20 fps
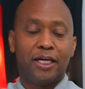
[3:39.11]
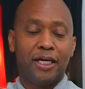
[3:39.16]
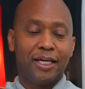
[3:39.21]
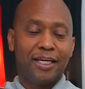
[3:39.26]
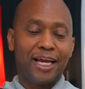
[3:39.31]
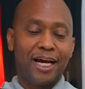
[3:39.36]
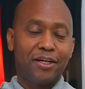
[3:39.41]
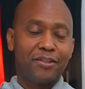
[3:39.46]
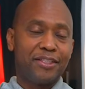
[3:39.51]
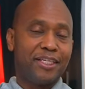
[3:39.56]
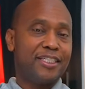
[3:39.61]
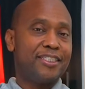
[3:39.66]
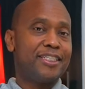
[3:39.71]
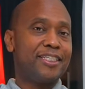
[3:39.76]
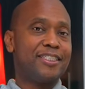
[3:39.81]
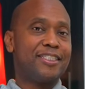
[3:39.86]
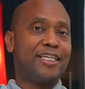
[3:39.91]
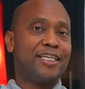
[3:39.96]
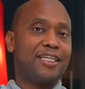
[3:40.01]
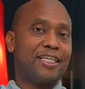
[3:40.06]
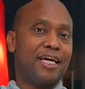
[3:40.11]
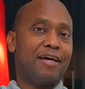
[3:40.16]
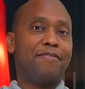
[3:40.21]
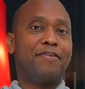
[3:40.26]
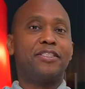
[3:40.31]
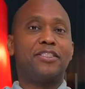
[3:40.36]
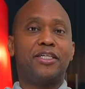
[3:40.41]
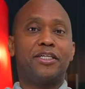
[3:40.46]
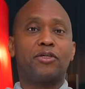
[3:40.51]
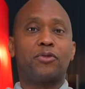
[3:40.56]
Now this is the
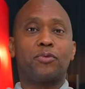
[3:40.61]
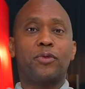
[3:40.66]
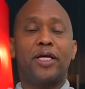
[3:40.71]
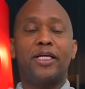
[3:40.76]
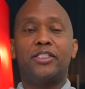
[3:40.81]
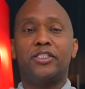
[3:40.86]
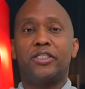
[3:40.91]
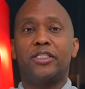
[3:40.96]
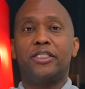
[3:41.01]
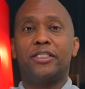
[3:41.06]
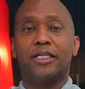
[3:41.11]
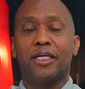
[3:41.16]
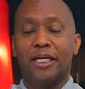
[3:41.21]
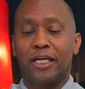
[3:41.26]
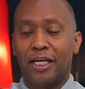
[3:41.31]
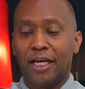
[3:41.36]
11th generation